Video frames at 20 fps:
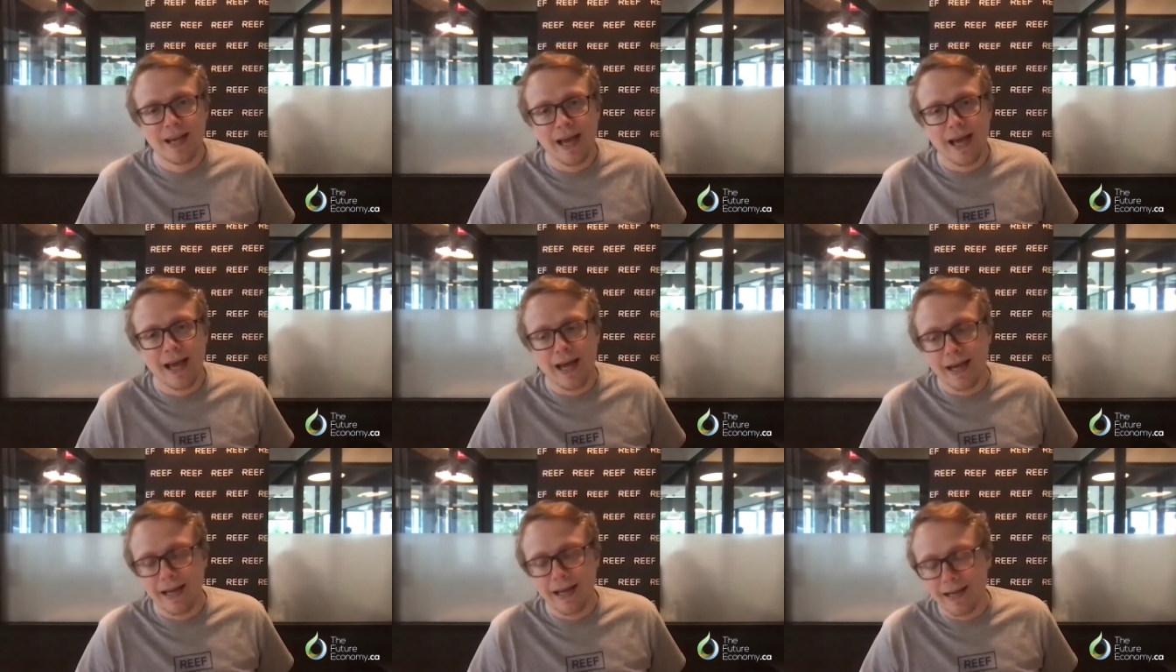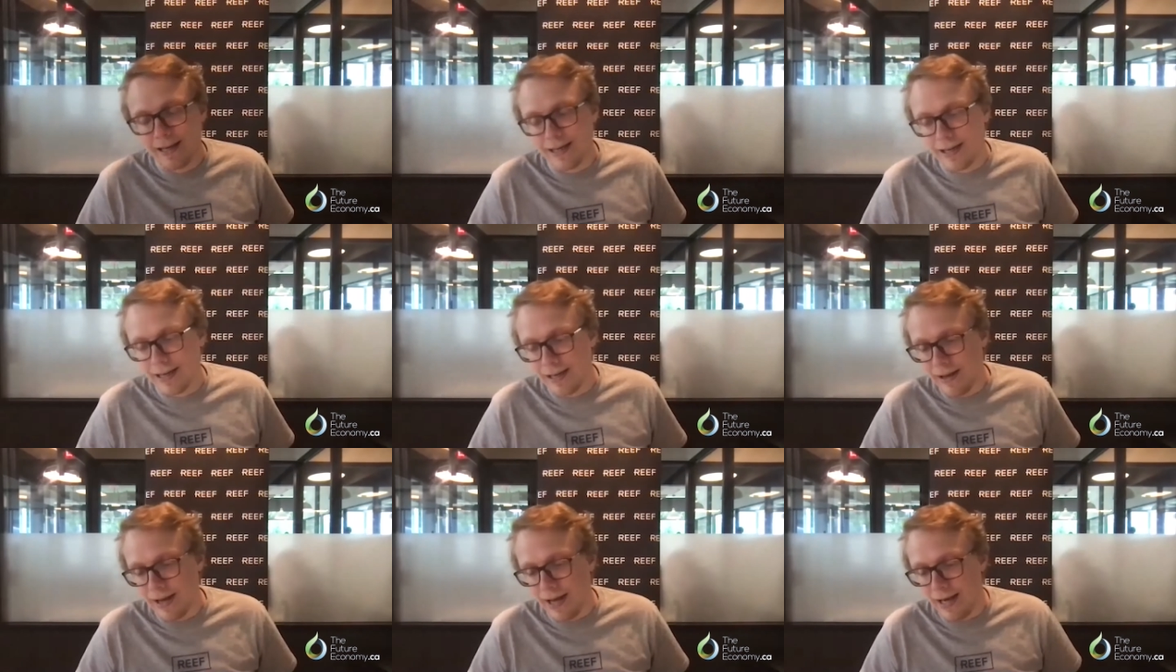And,
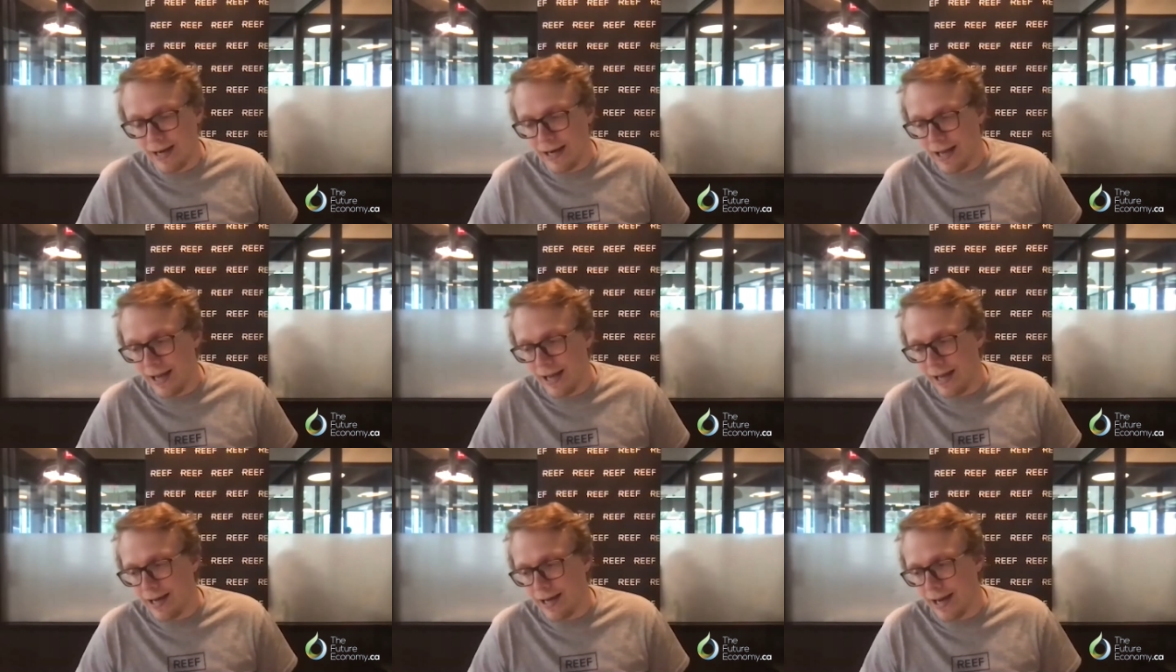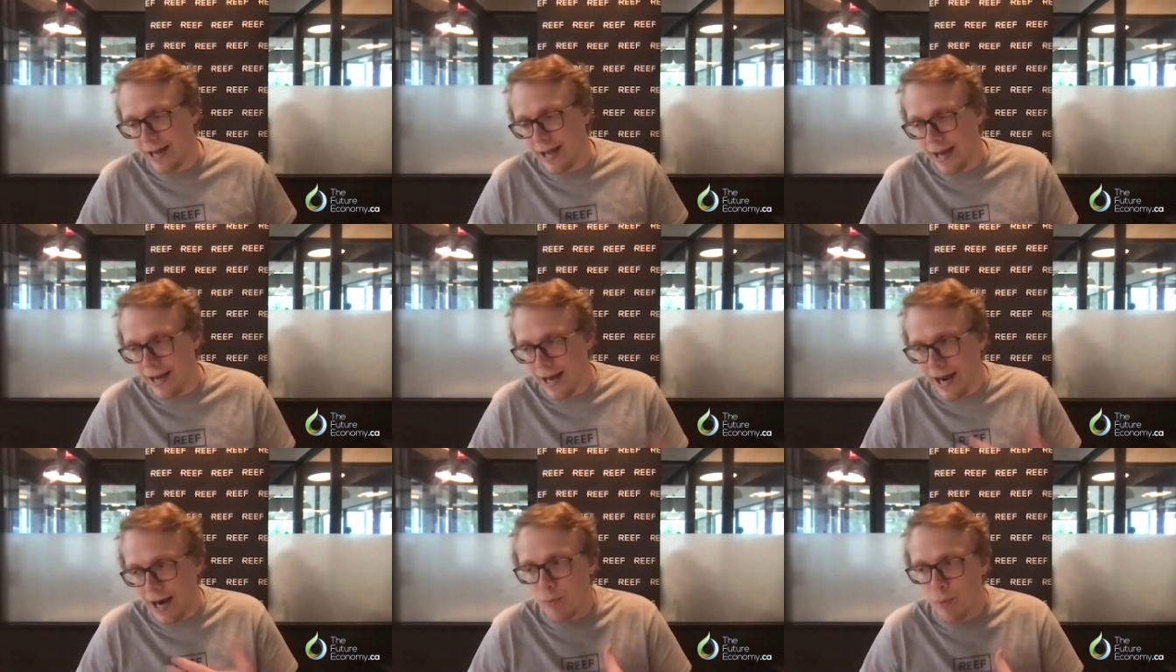uh, and, and,
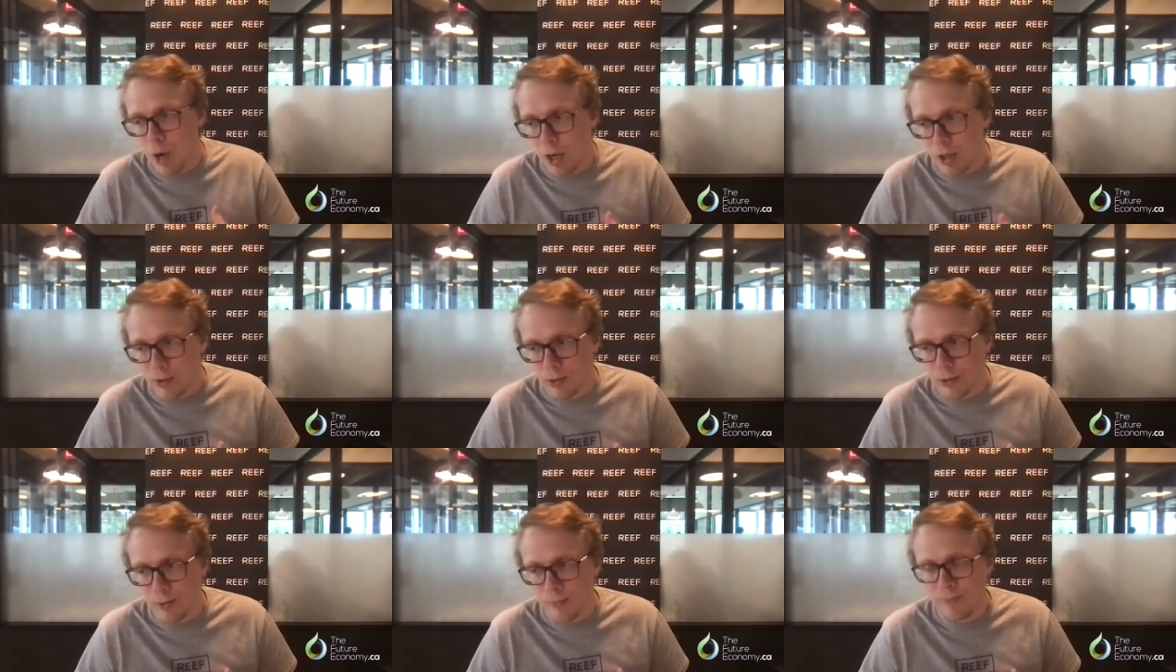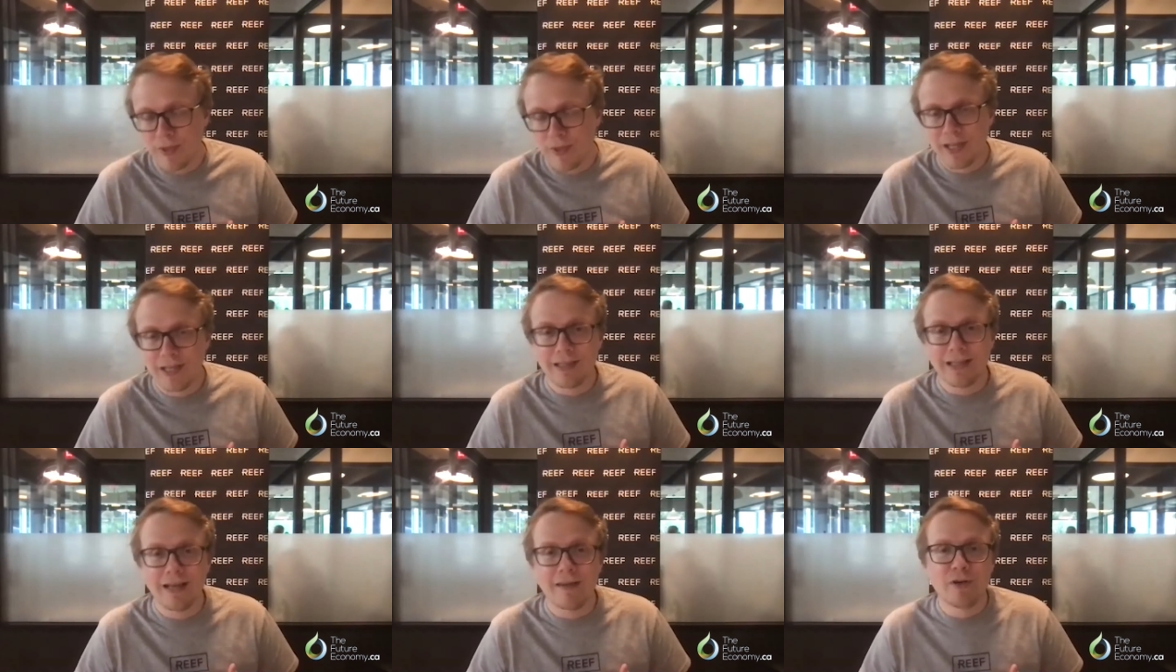and our model
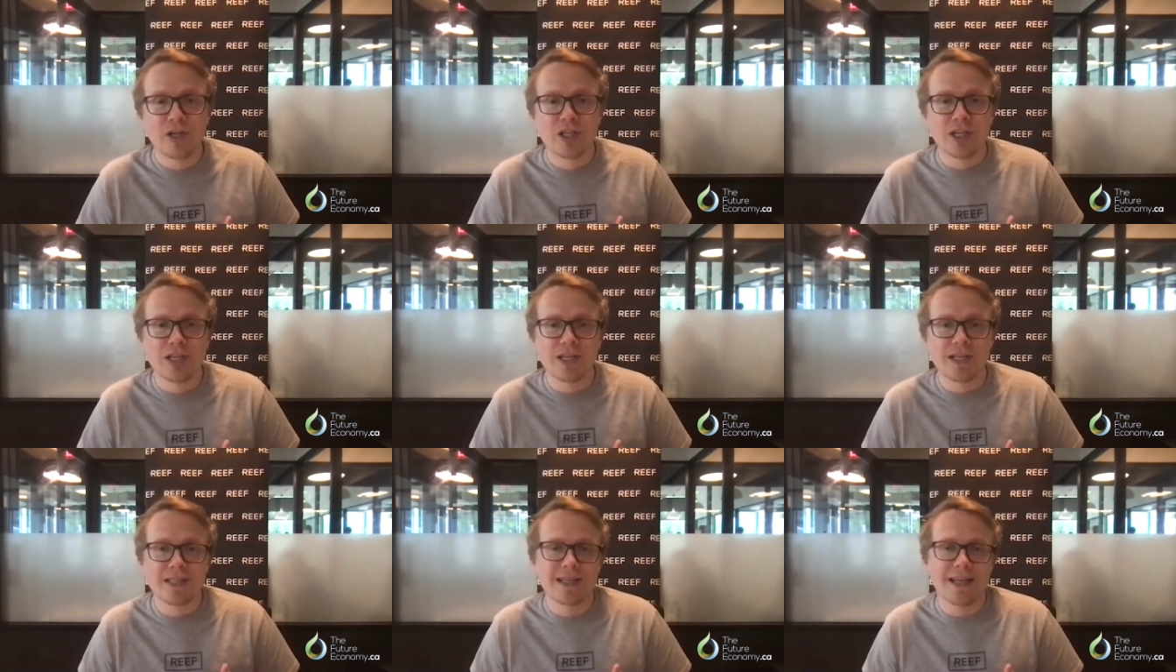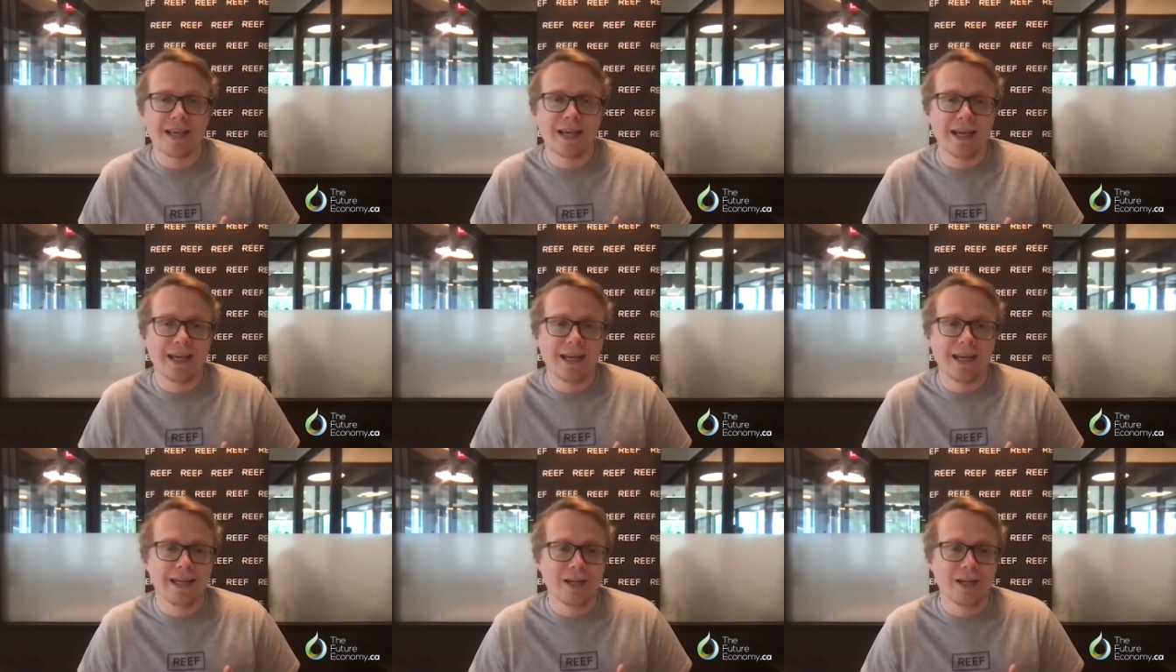leverages
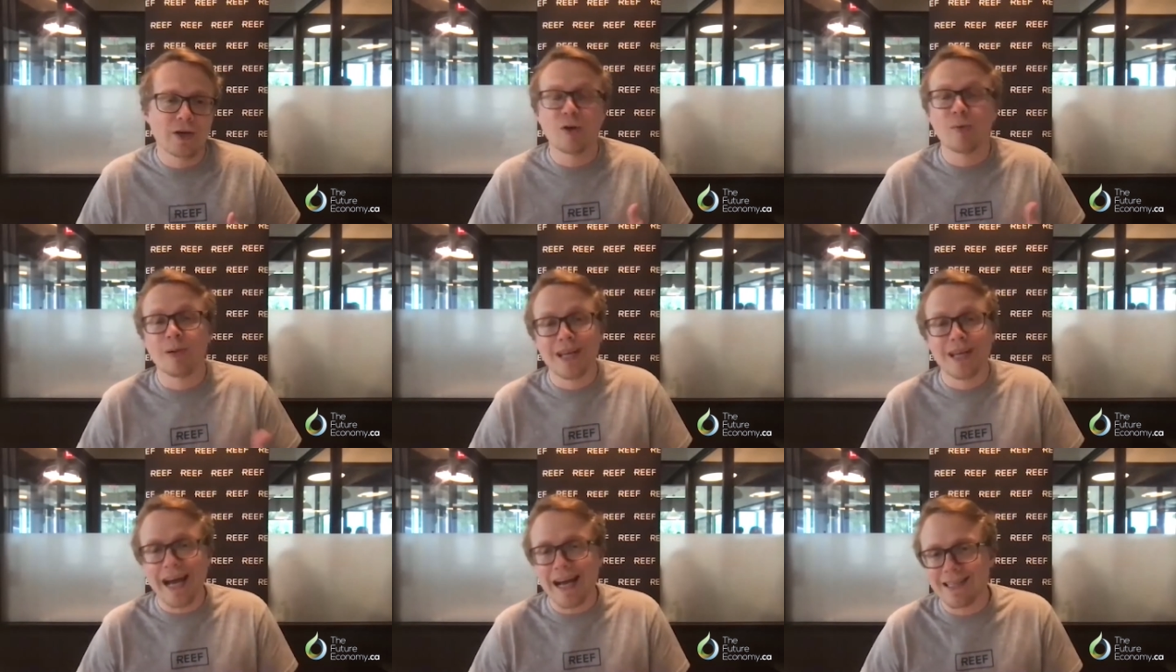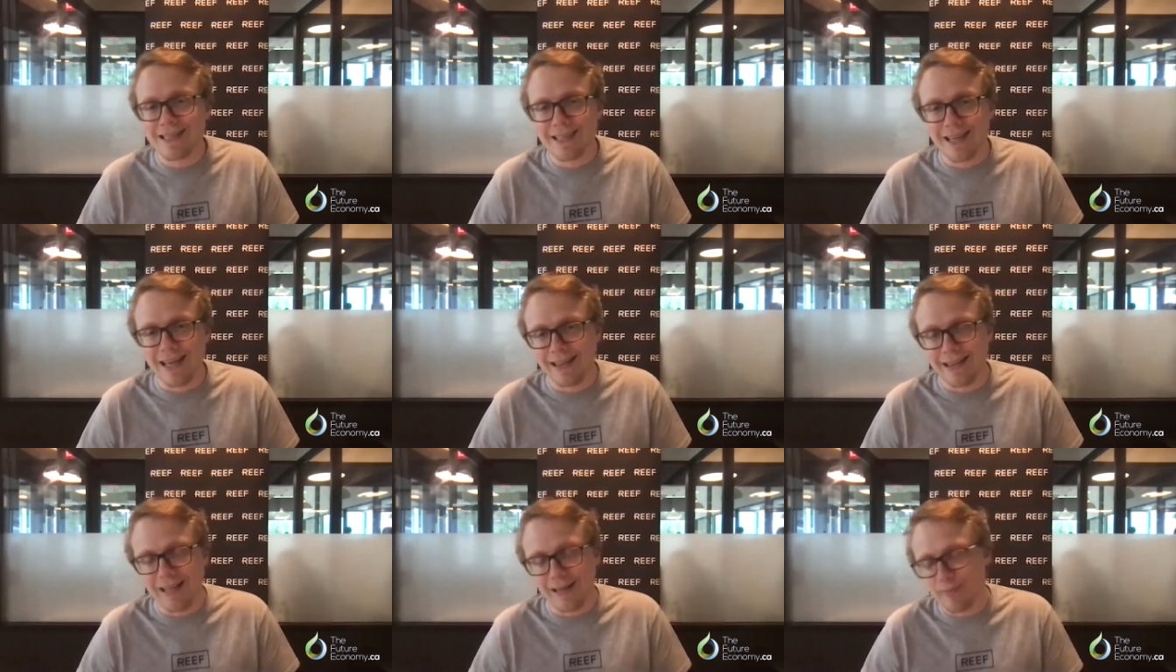a, an urban
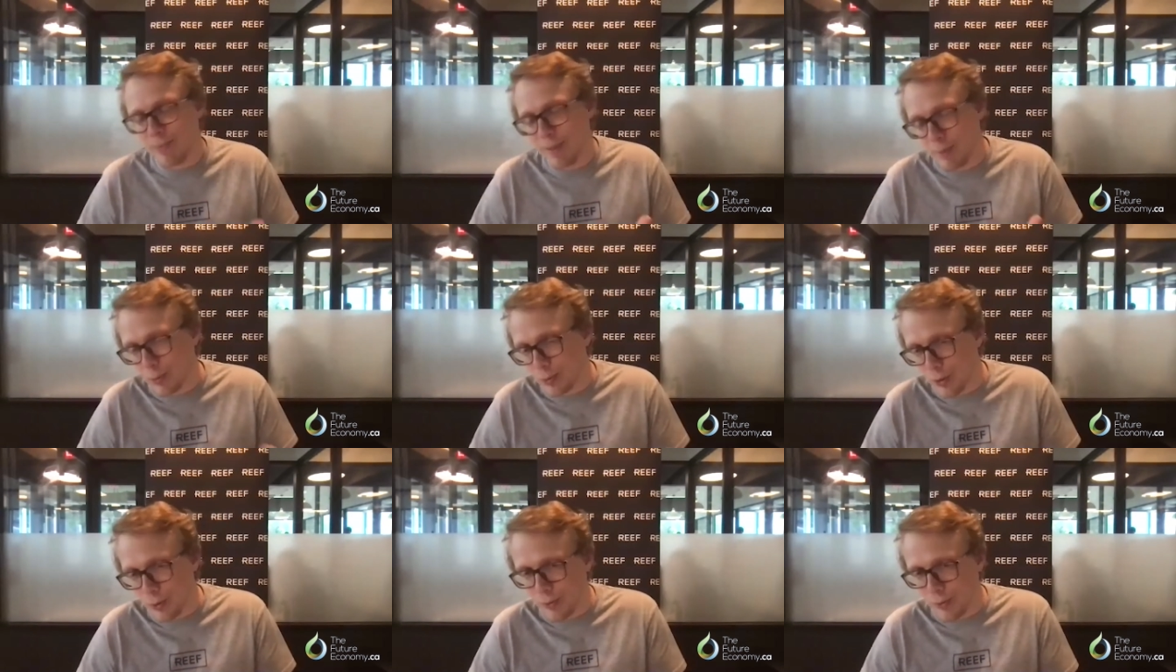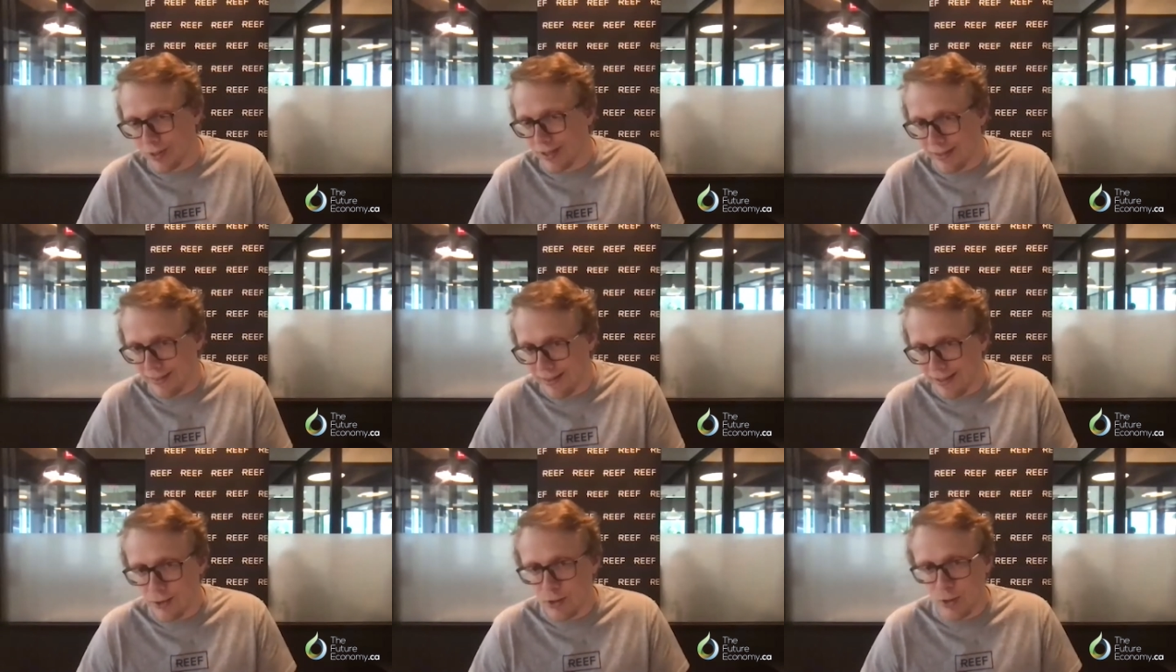asset that people don't
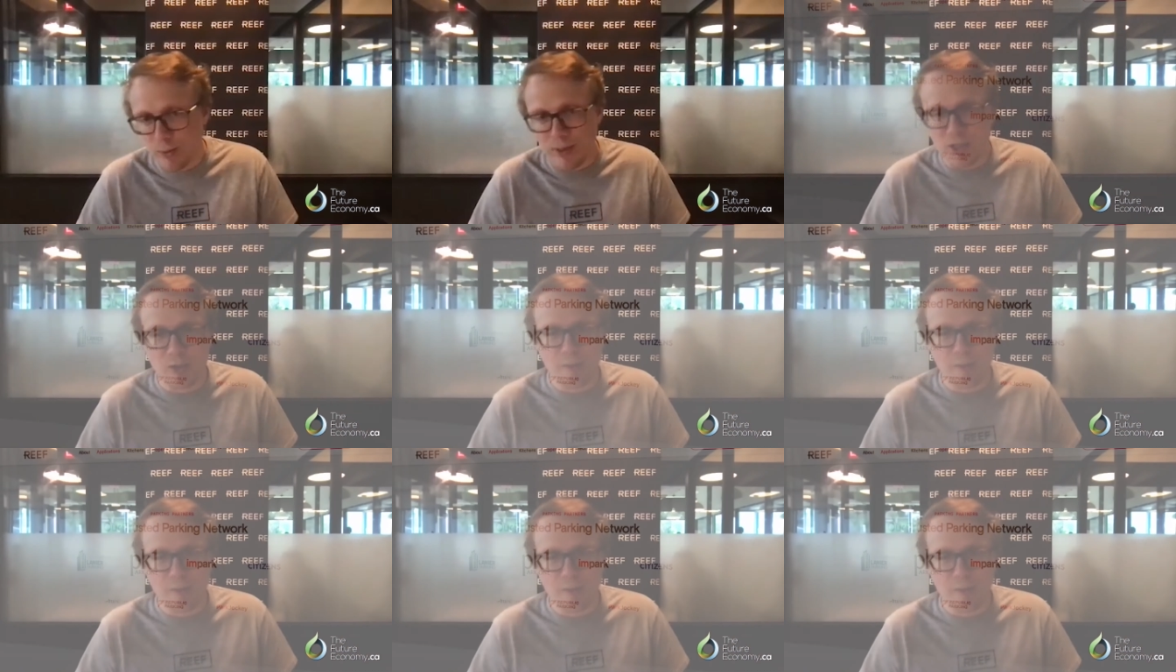really think too much